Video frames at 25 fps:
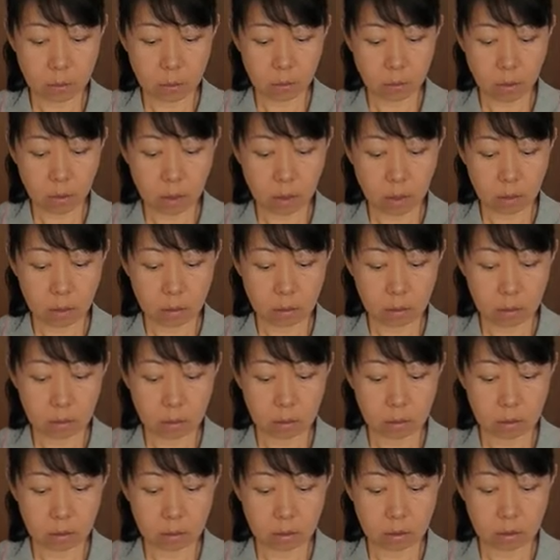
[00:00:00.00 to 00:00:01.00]
Wow.
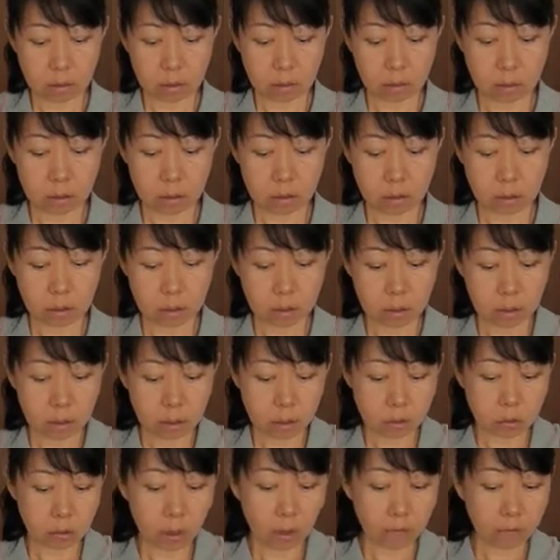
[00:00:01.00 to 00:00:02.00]

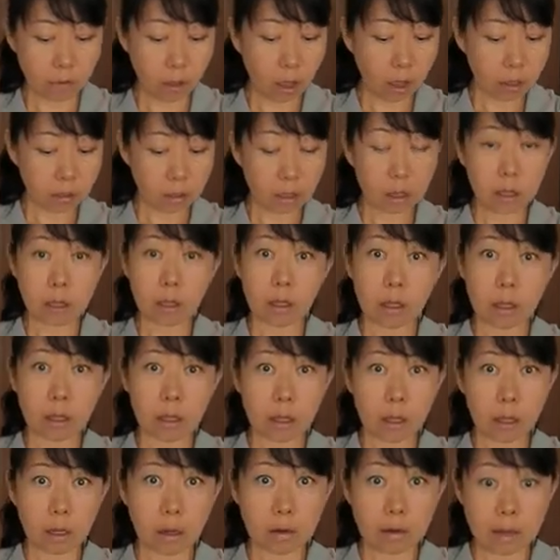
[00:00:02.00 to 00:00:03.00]
So I've got
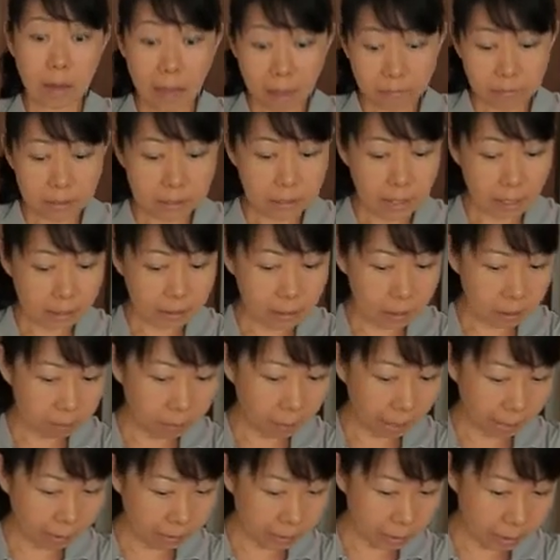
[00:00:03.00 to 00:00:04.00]
levitating
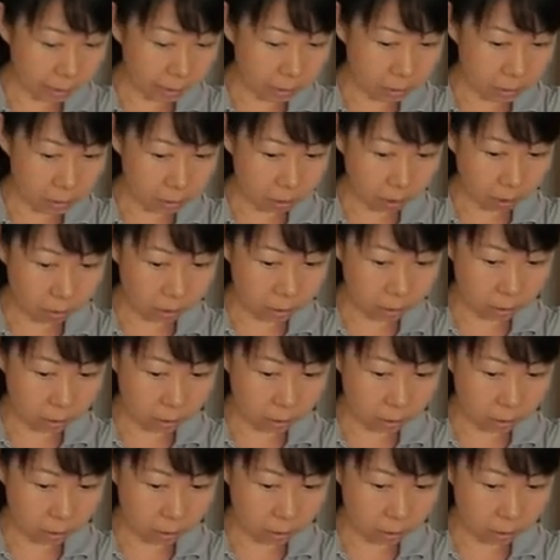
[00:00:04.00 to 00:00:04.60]
magnets on